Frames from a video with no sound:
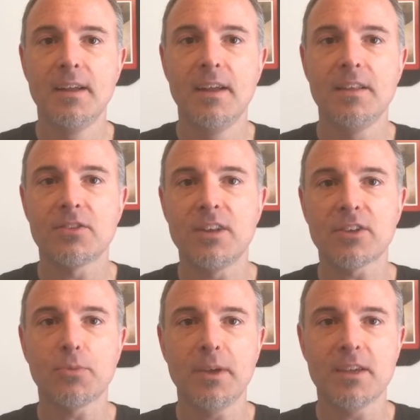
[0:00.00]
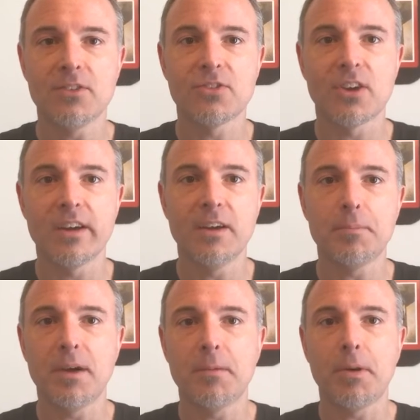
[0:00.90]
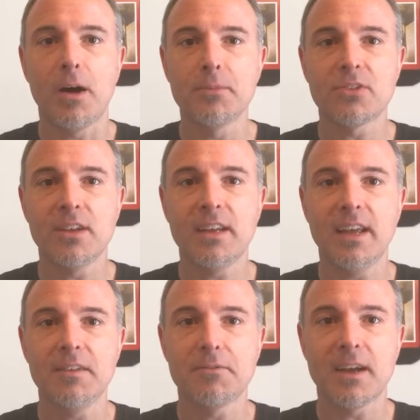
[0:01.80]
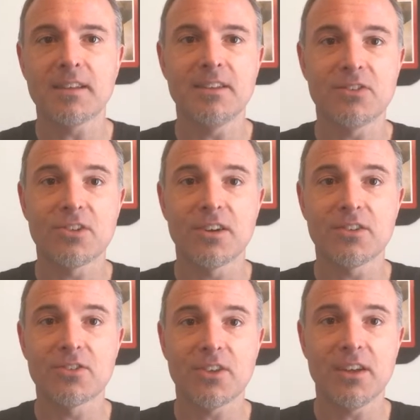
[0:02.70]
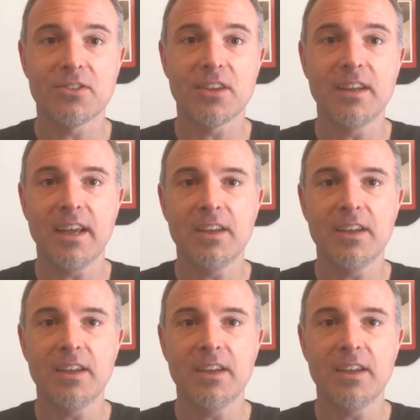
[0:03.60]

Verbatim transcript: This next week is starting up uh, Palm Sunday. In fact, it starts uh, Sunday.